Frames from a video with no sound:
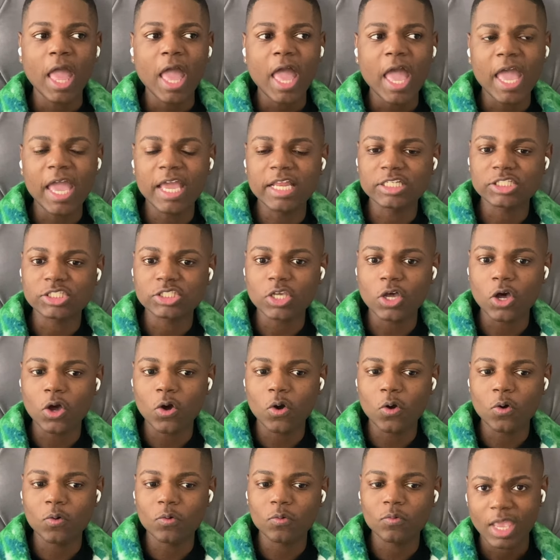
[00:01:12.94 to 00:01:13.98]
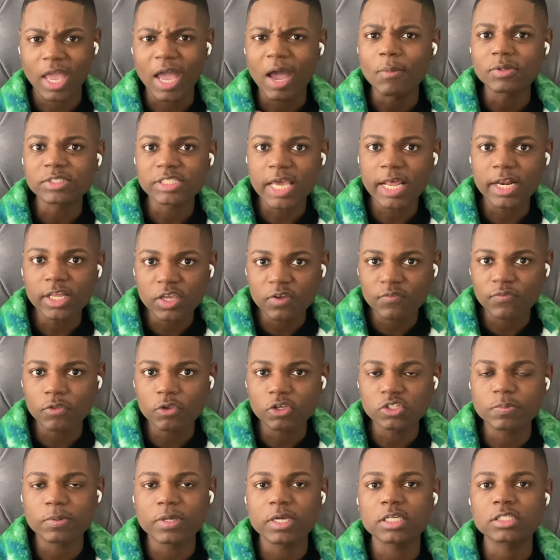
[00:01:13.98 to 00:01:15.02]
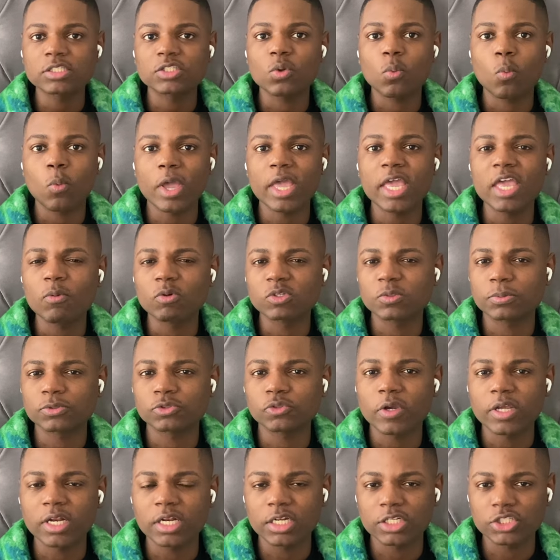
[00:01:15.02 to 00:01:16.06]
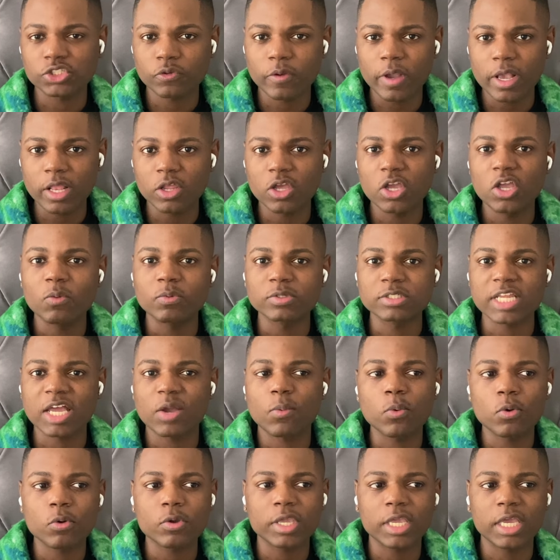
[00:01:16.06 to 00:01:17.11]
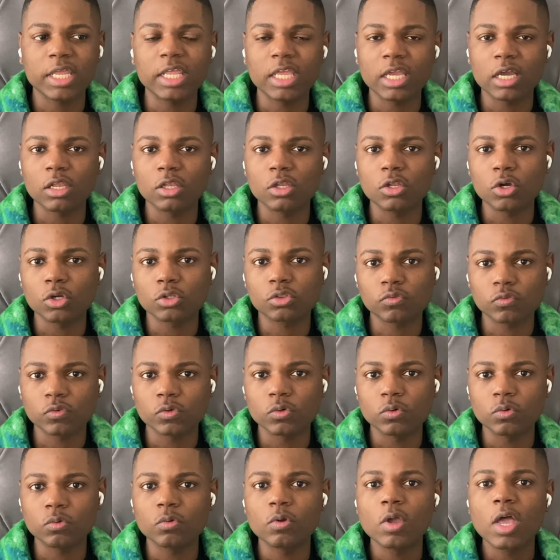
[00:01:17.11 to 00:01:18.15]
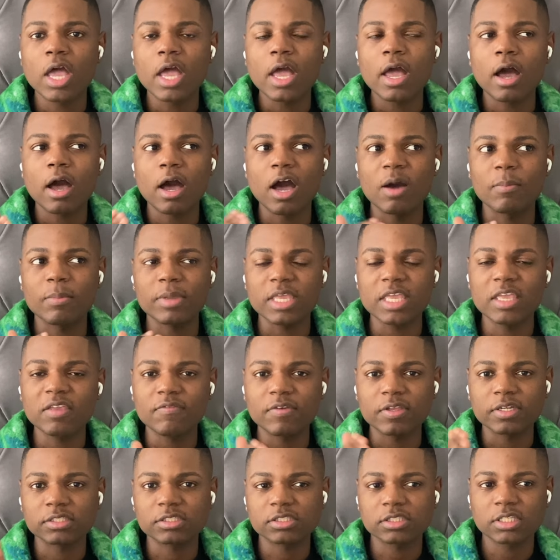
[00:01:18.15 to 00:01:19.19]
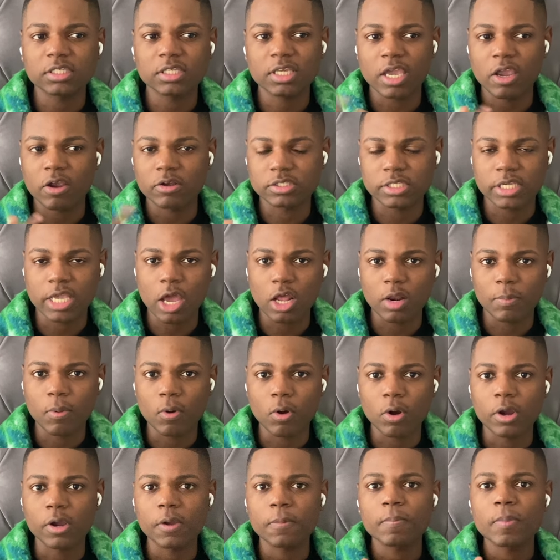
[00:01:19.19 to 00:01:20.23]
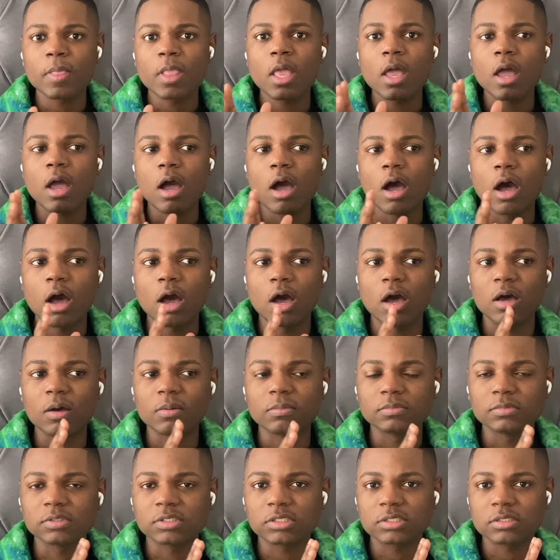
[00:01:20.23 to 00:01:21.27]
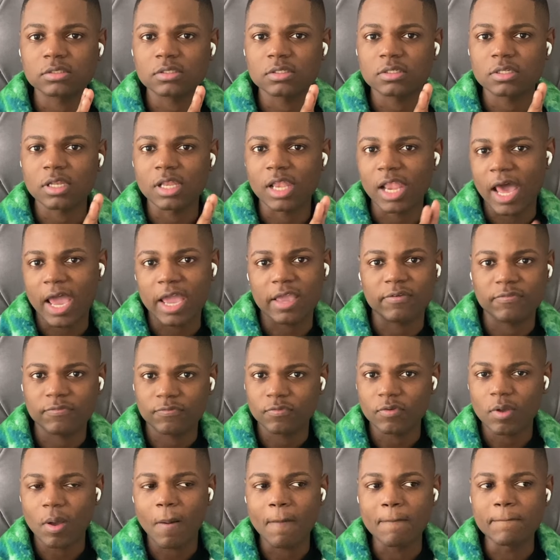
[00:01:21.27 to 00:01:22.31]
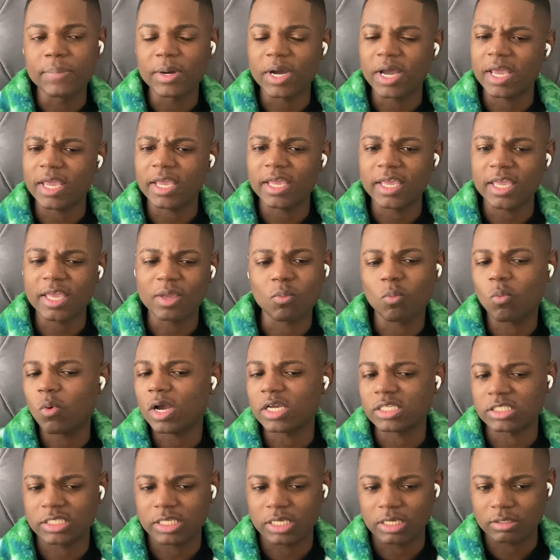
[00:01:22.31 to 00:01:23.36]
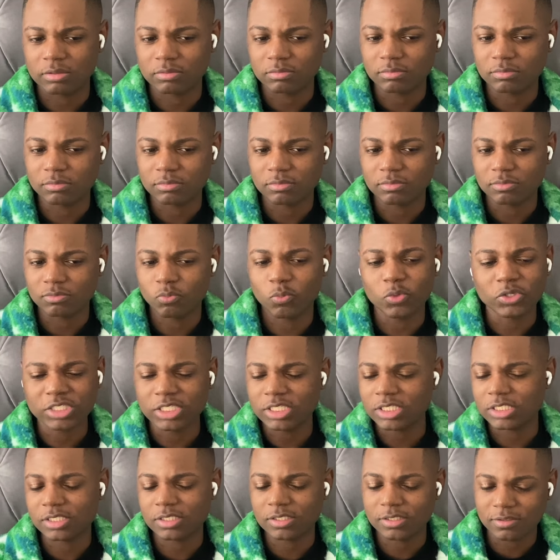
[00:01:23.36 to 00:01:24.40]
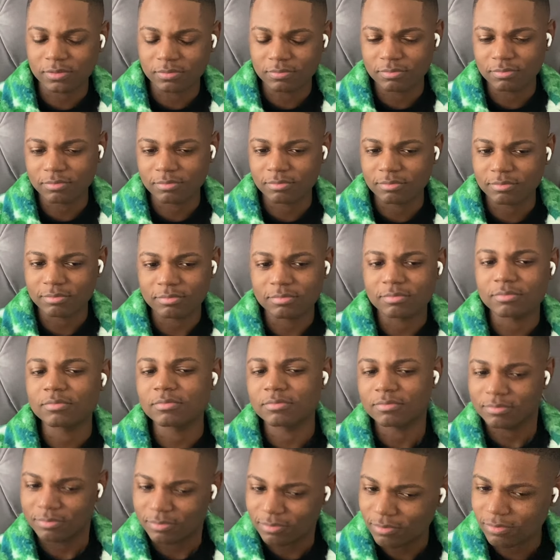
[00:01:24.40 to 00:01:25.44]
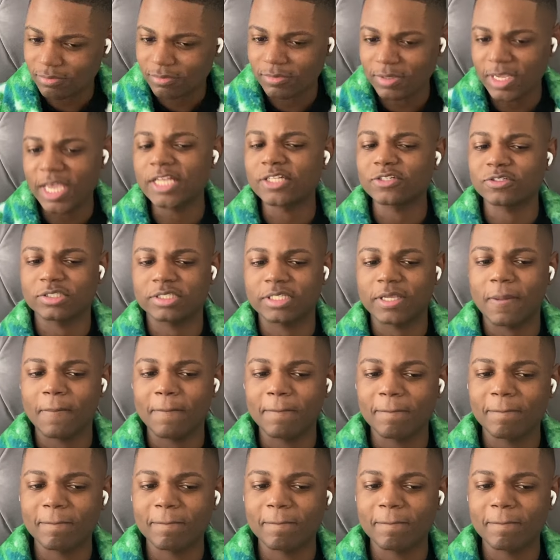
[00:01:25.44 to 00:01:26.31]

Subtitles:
And so I was kind of confused because the way it was portrayed in the trailer, it was like we were getting a look through Even's character counterpart life, but it wasn't, which is interesting.